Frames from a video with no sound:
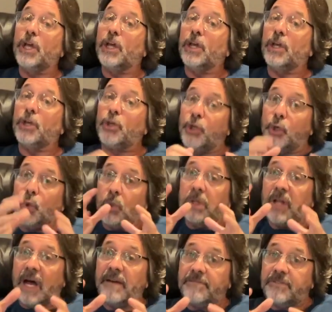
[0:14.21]
you
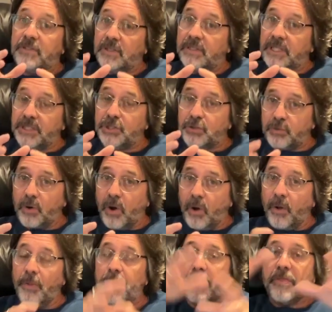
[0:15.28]
love to control
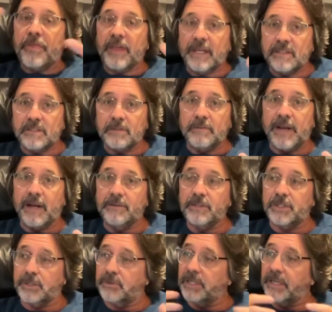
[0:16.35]
the things around
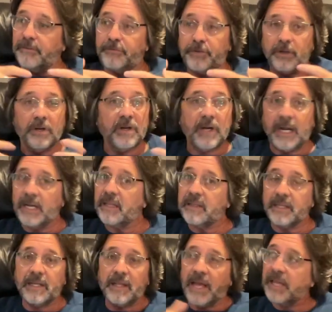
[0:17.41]
you if you're
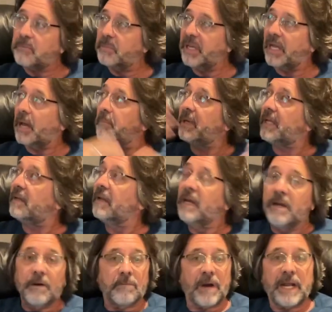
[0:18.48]
anything like me. I mean,
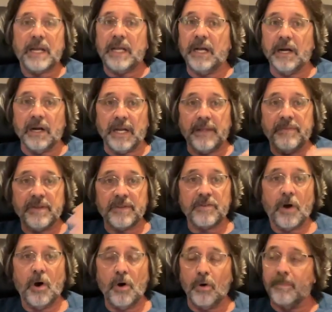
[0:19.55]
right here in this
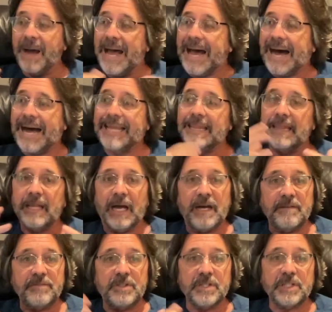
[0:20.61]
home, I
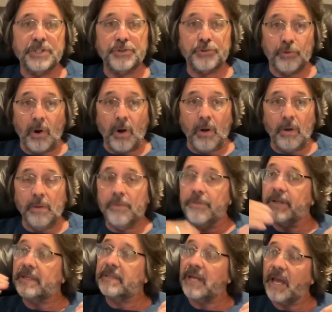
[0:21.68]
love to control the
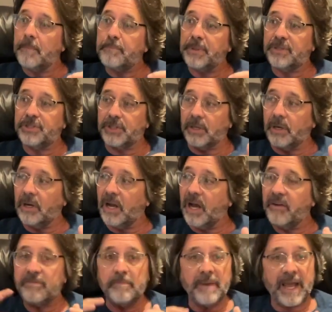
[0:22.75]
temperature
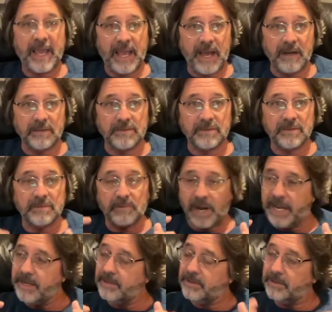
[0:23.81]
of my house,
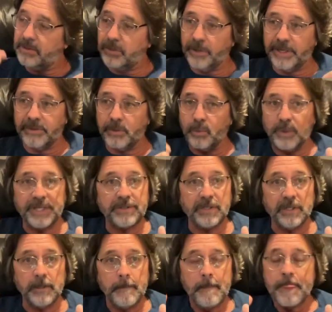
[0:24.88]
right? During the
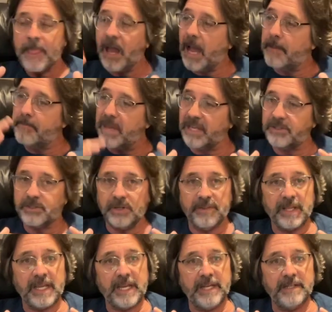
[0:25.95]
winter, I make sure the
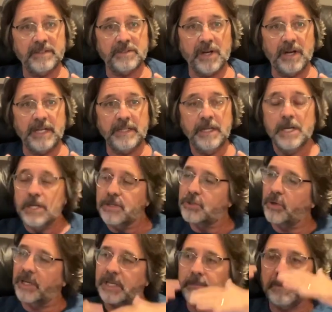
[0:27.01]
heat is on so
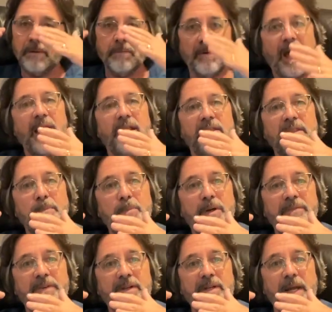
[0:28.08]
it can be right at the
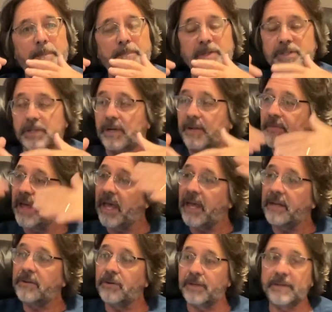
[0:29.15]
perfect temperature. And then
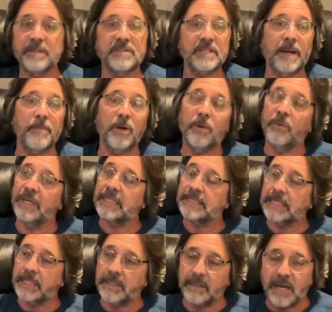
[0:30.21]
during the summer, when it's a
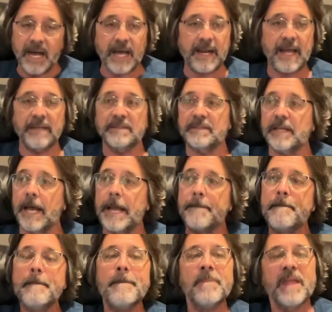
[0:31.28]
little hot outside,
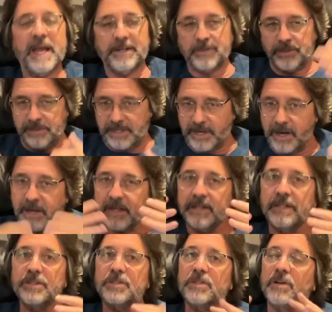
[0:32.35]
I turn the air
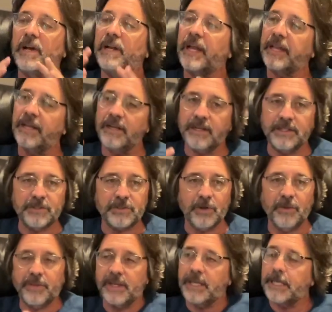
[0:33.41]
conditioner on, I can control
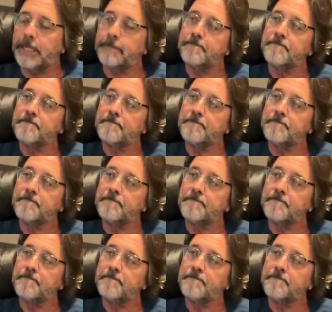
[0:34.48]
the heat.